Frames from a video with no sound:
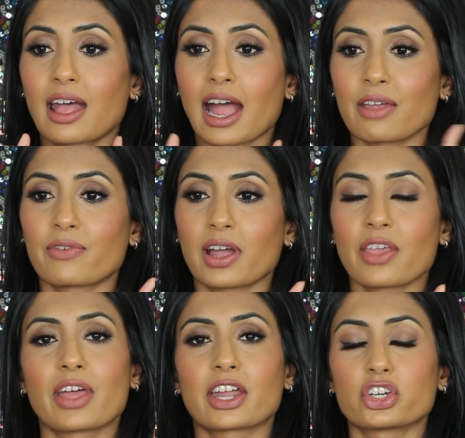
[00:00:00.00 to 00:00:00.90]
I
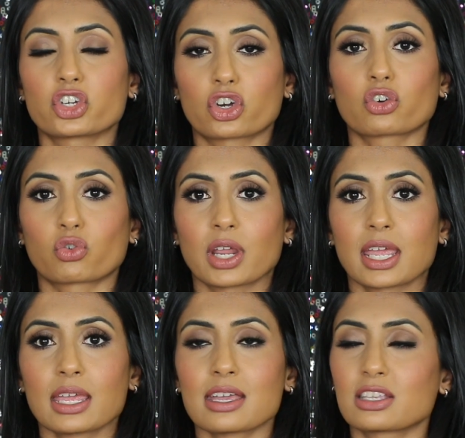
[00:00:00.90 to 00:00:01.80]
find that a dark
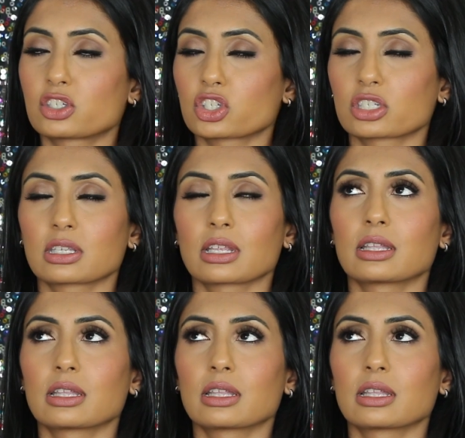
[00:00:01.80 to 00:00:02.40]
gray is just